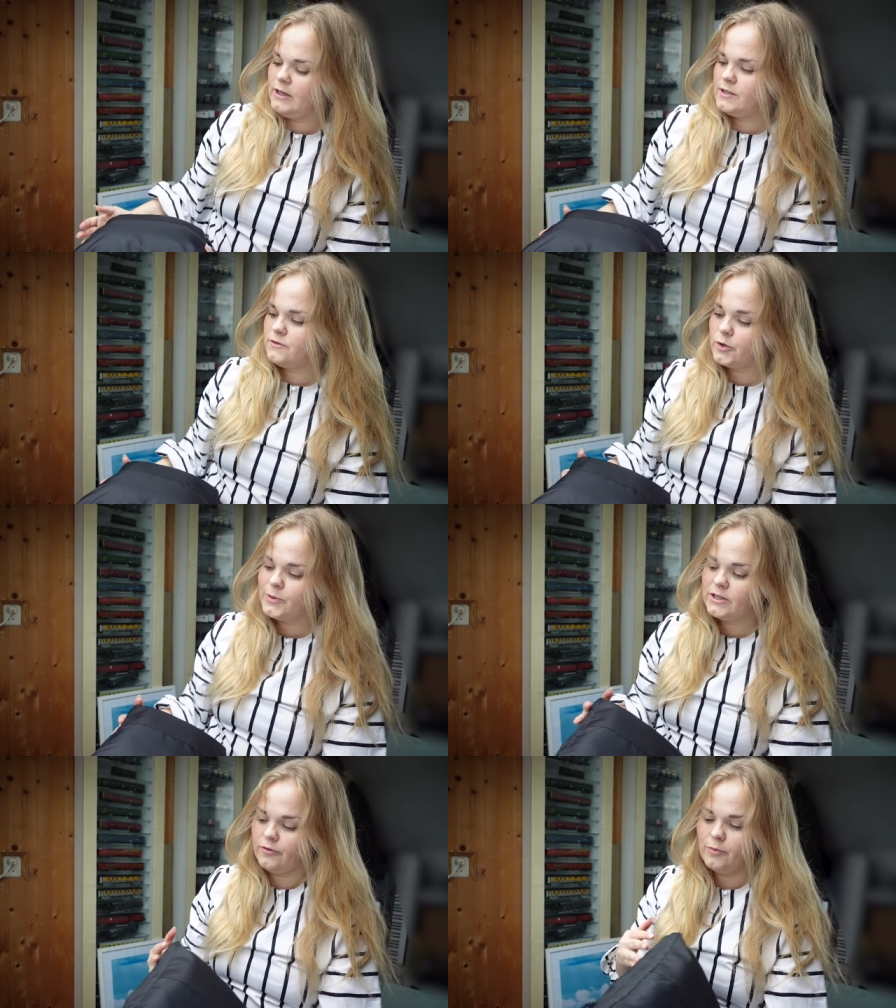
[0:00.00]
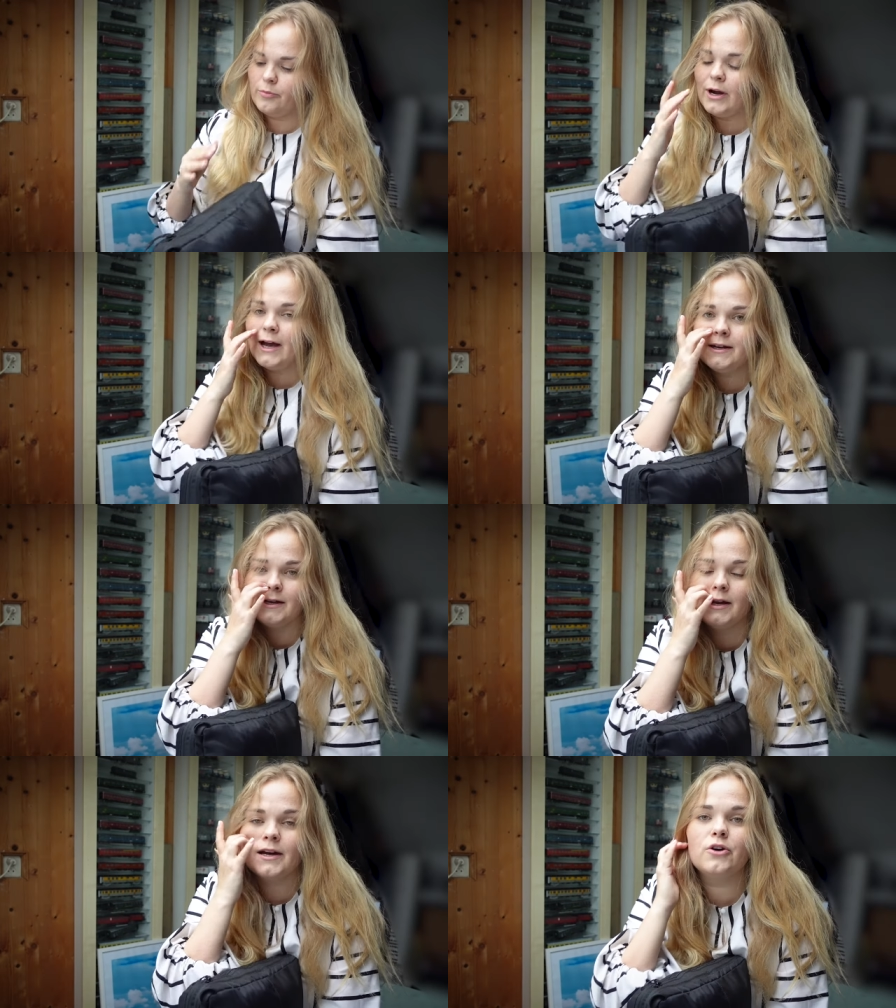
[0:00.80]
It is from a different brand
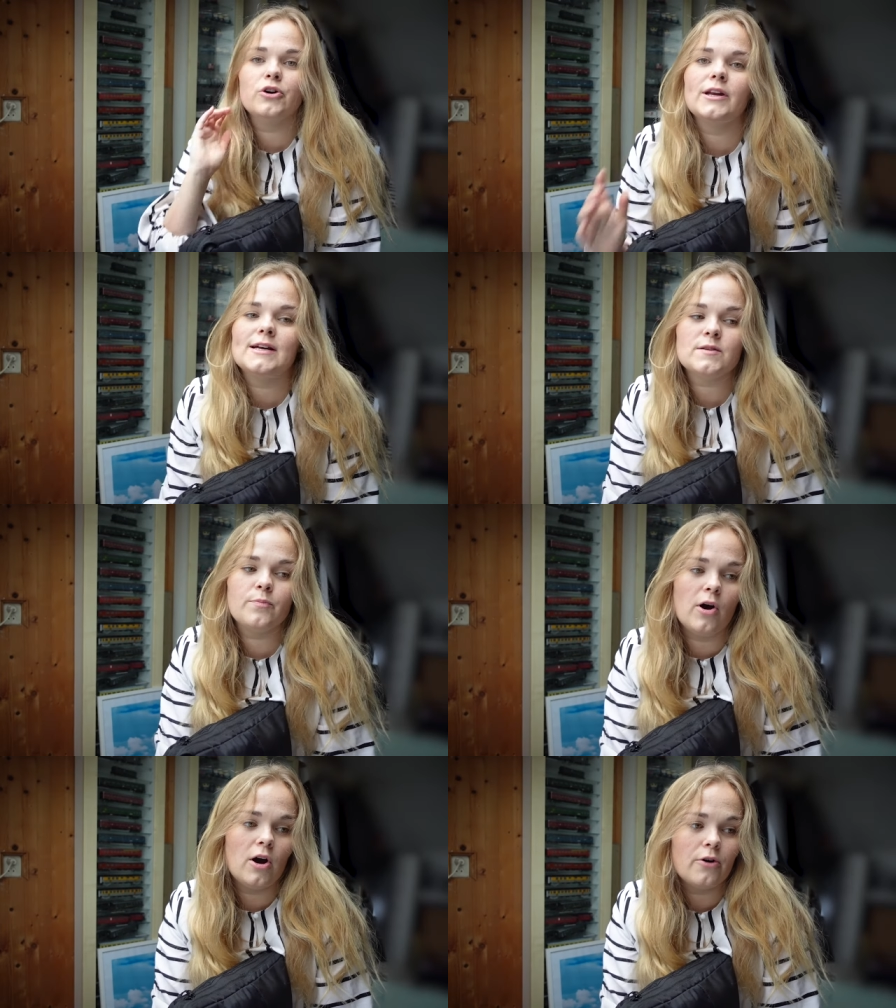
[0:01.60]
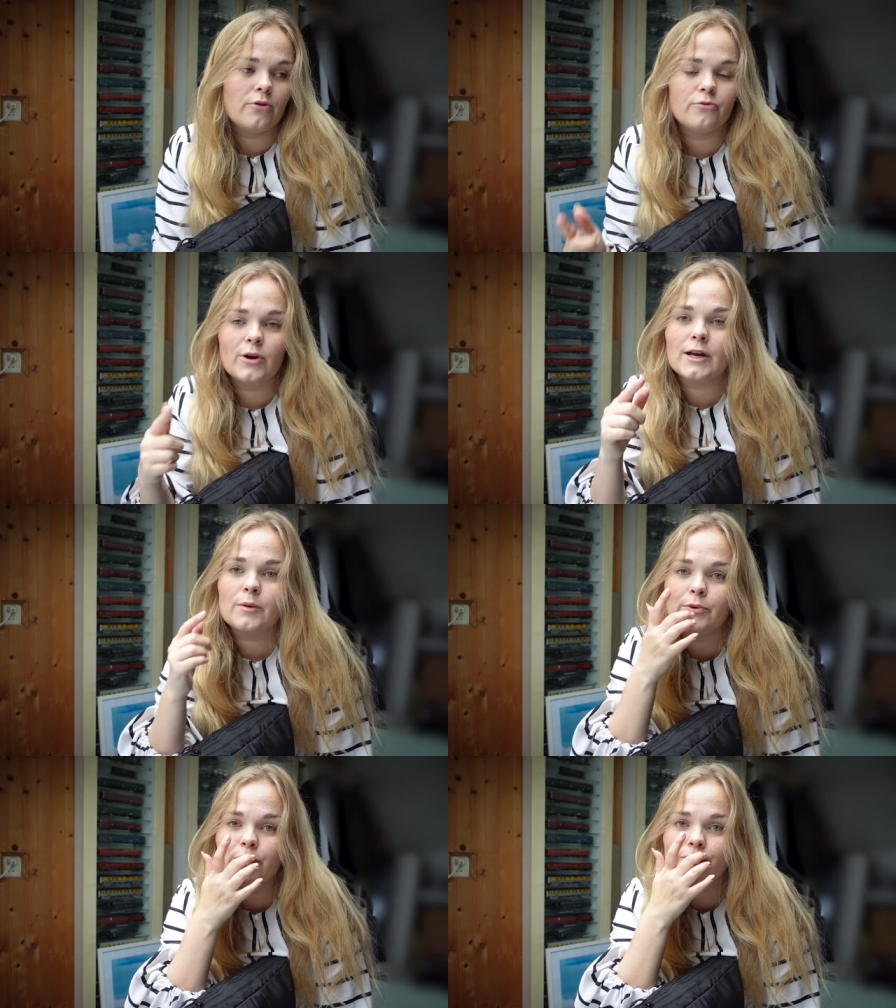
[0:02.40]
and I got it as a part of when I
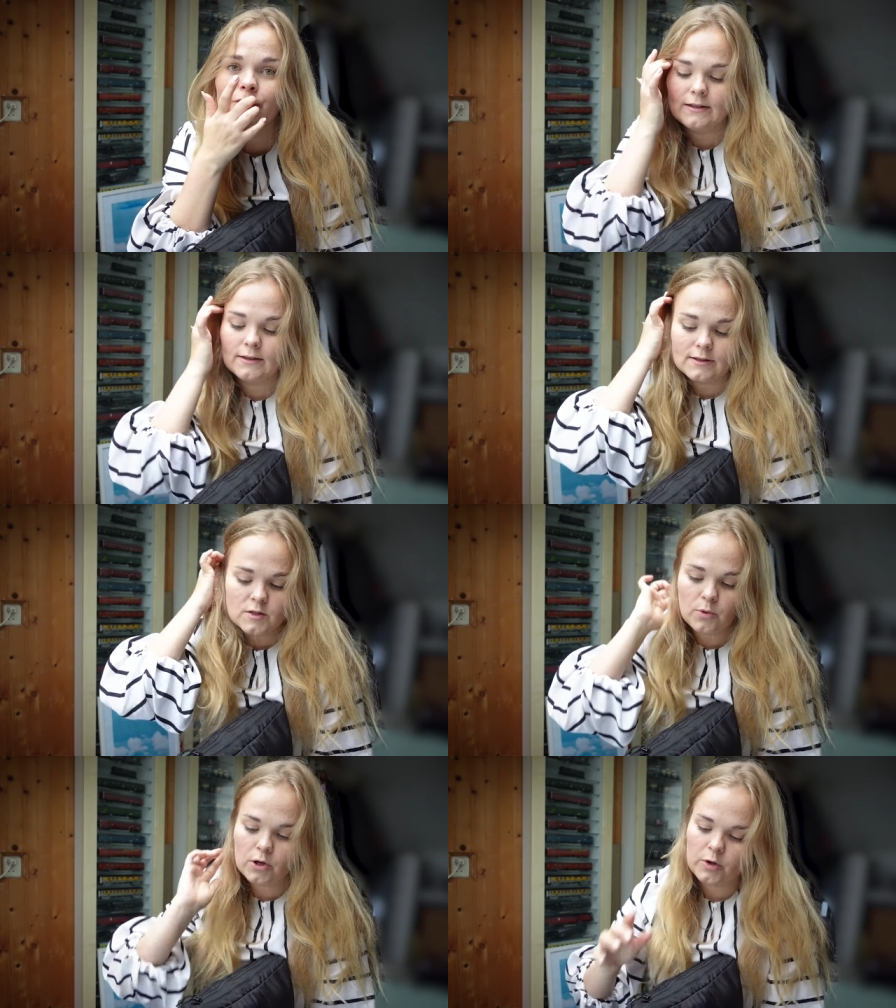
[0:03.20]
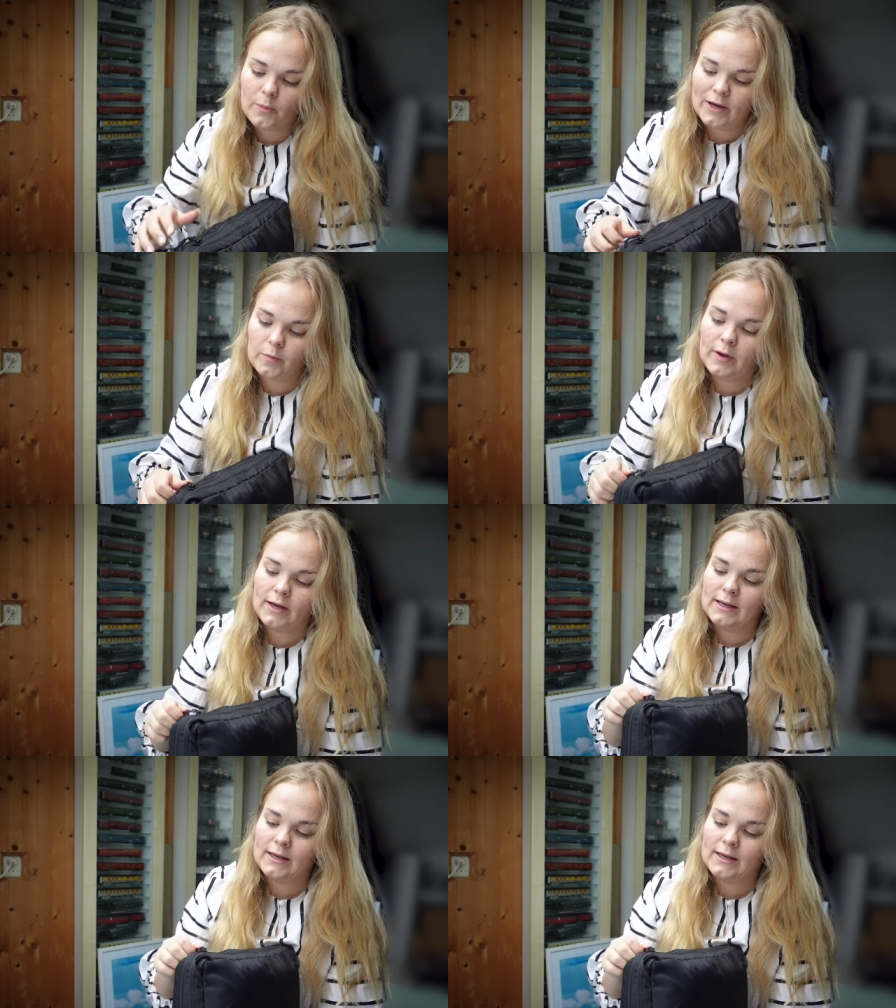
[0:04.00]
bought the smaller backpack.